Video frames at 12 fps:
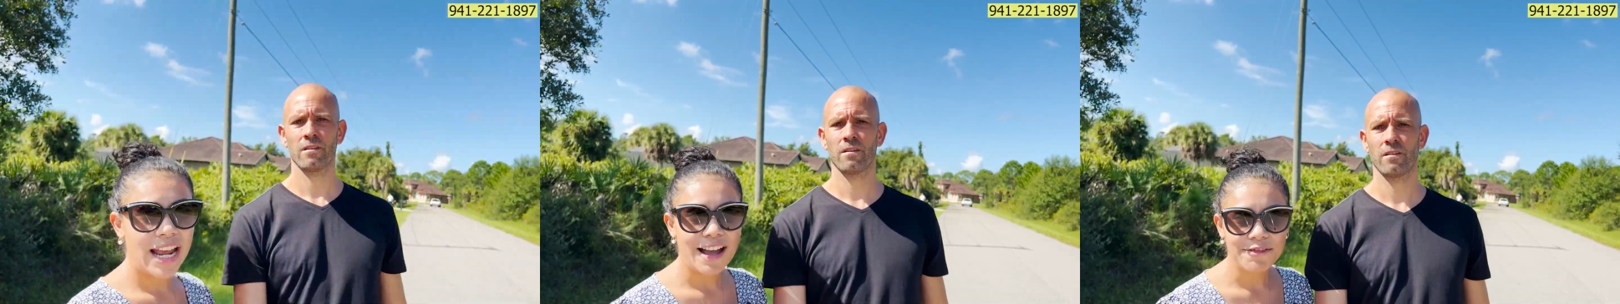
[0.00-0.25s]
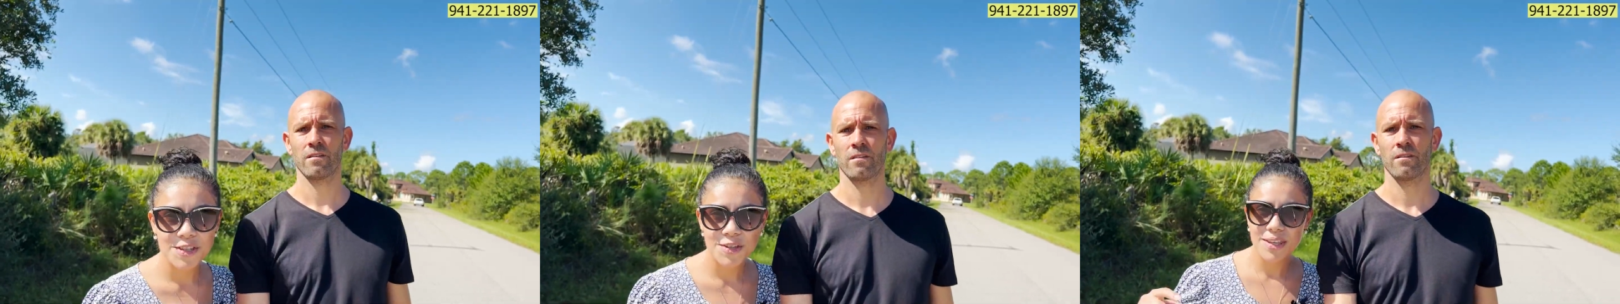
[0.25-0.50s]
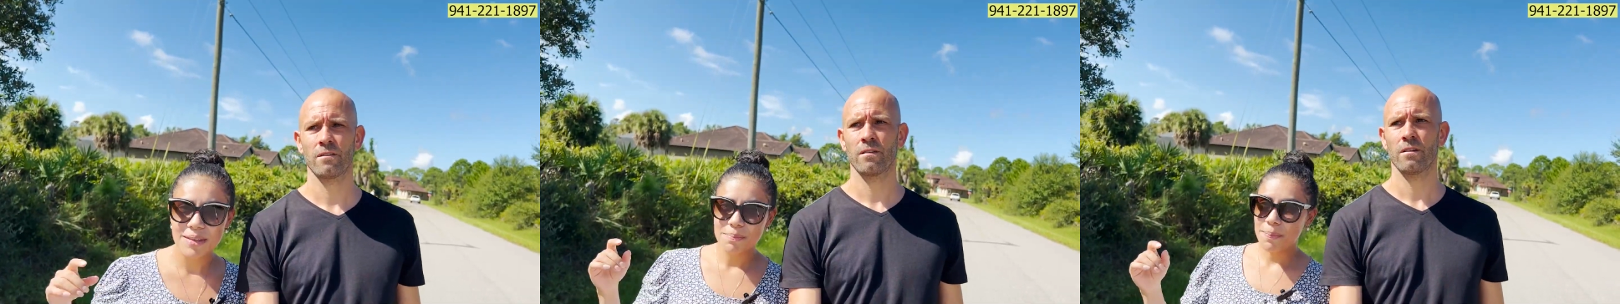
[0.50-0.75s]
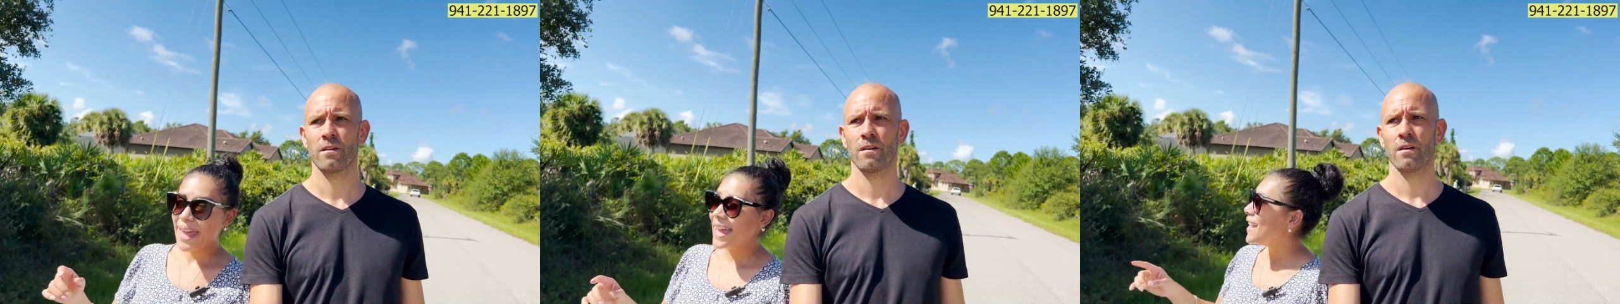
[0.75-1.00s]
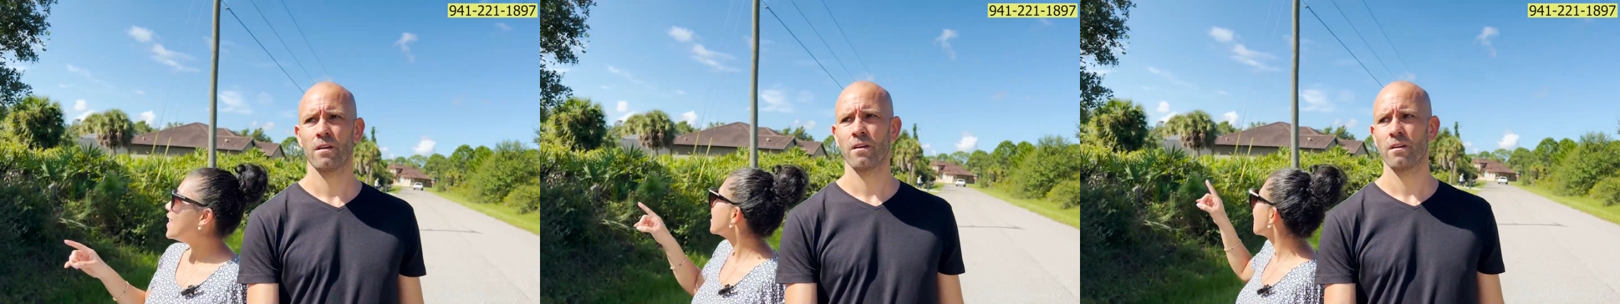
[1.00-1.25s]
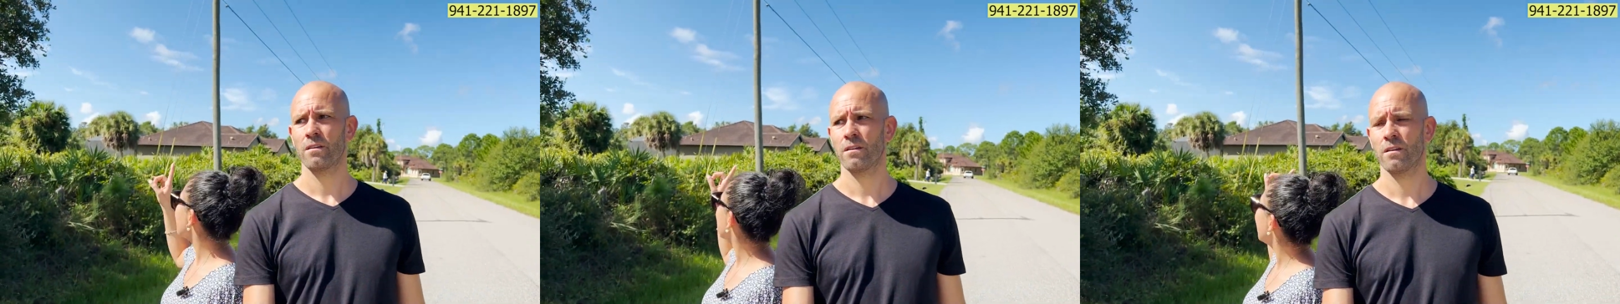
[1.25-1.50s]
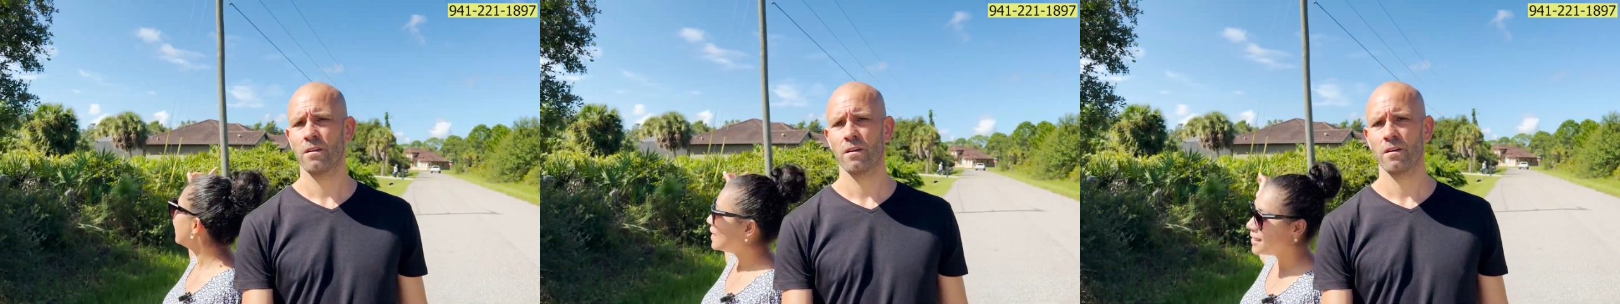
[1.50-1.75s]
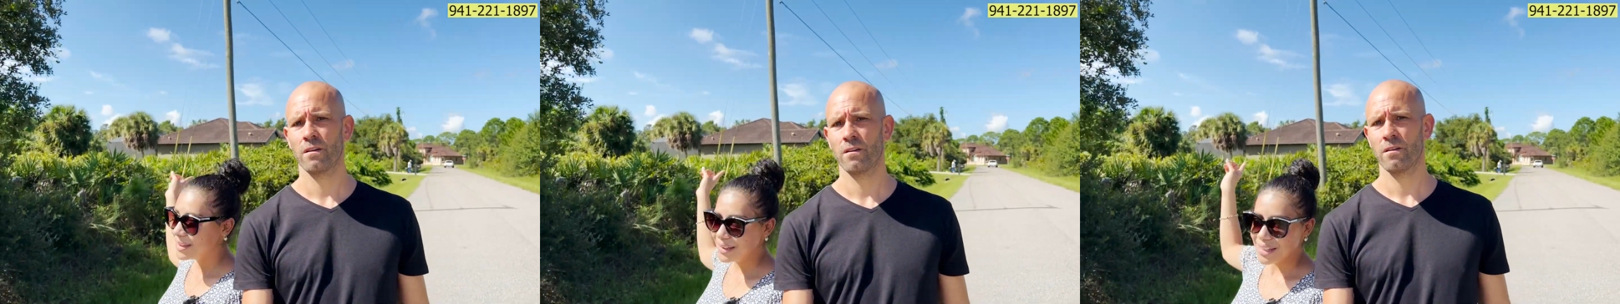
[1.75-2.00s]
Speaker 1: have to pay to get
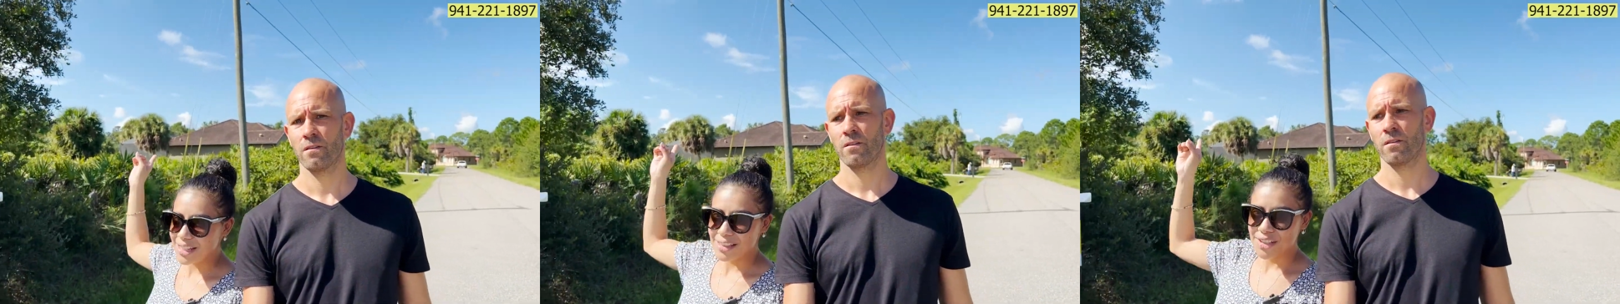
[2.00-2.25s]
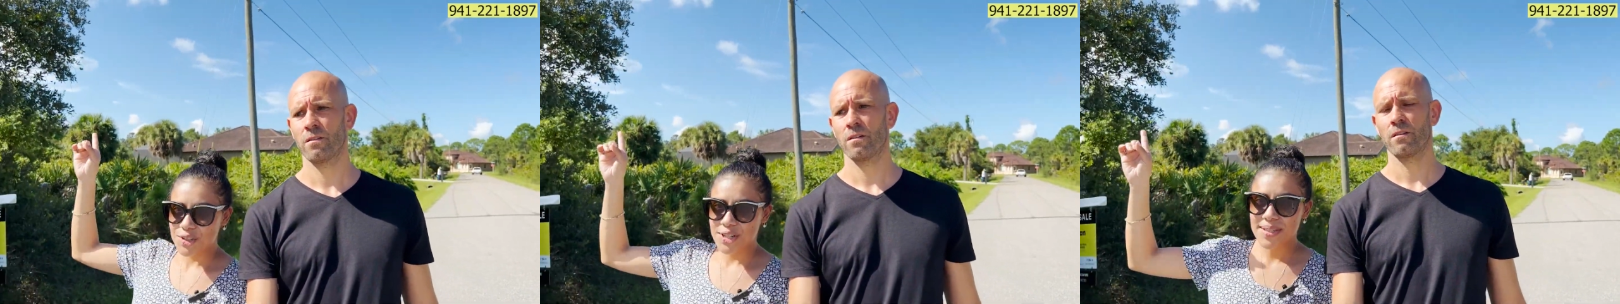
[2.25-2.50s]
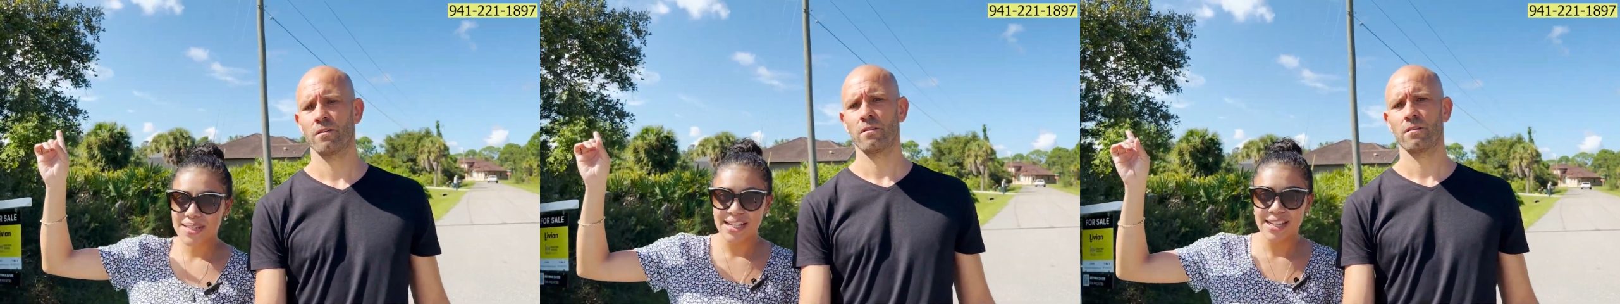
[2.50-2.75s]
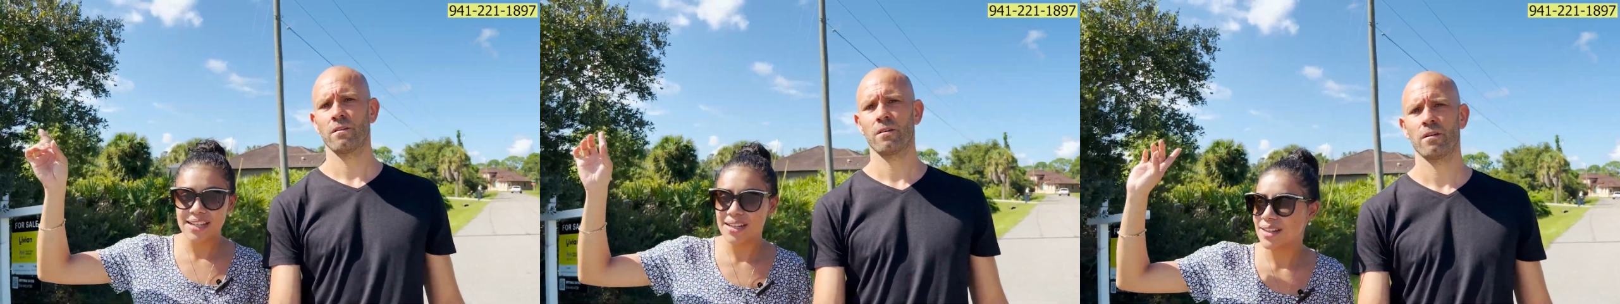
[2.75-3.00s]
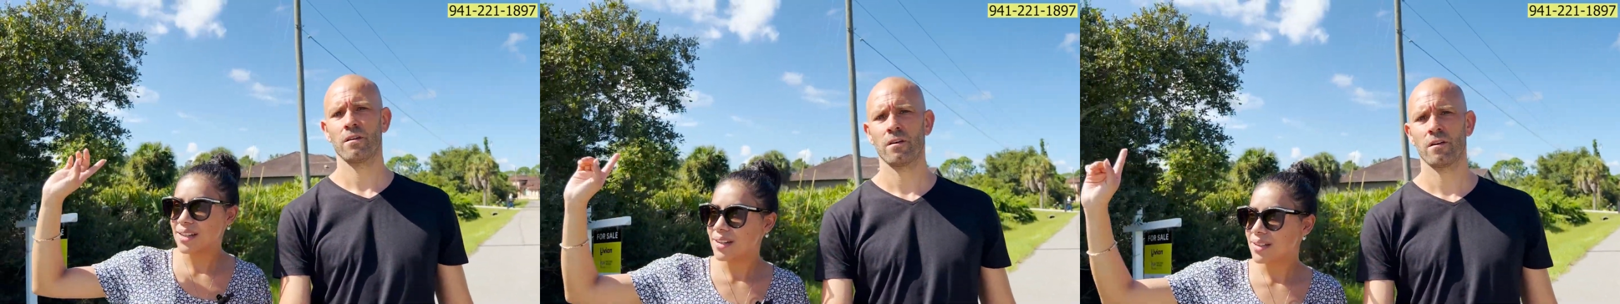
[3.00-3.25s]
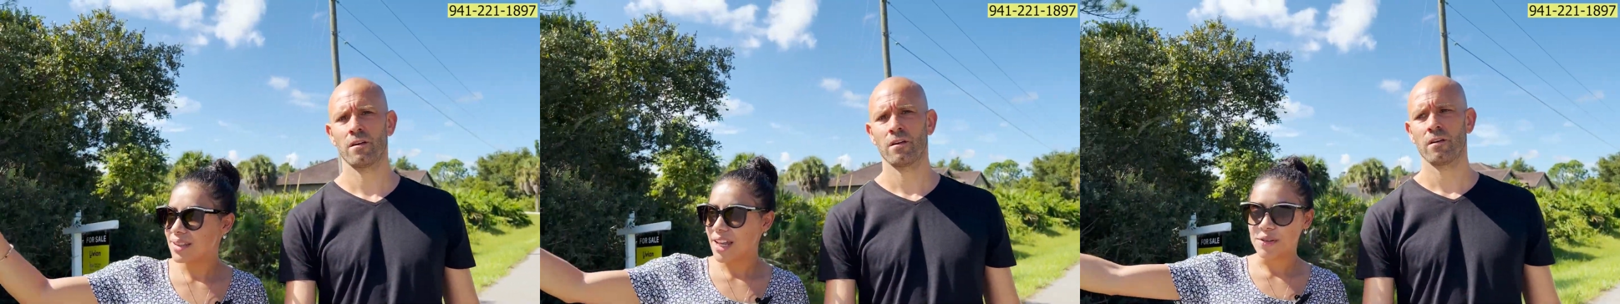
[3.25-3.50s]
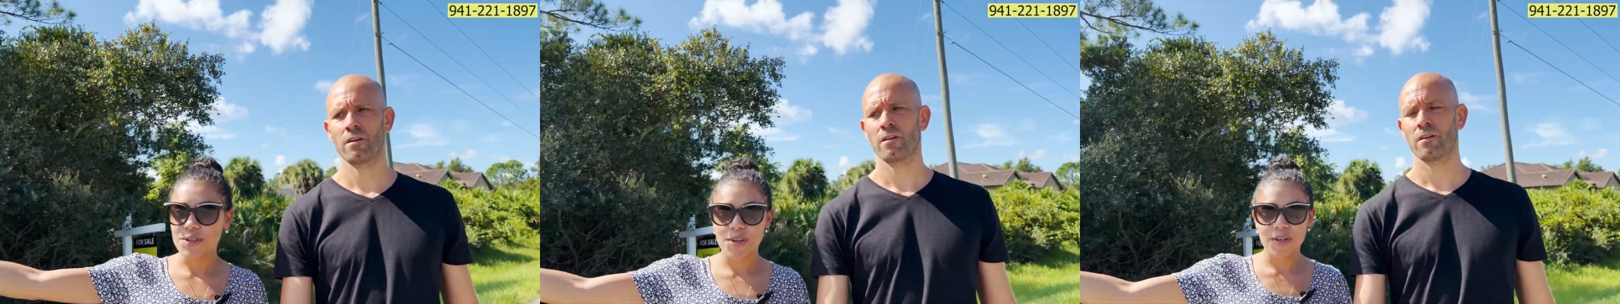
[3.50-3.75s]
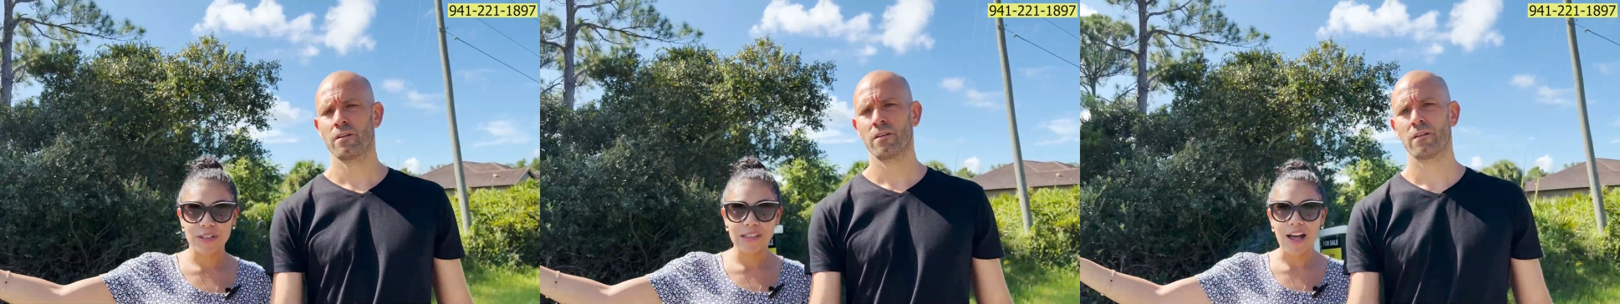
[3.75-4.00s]
the electricity down to your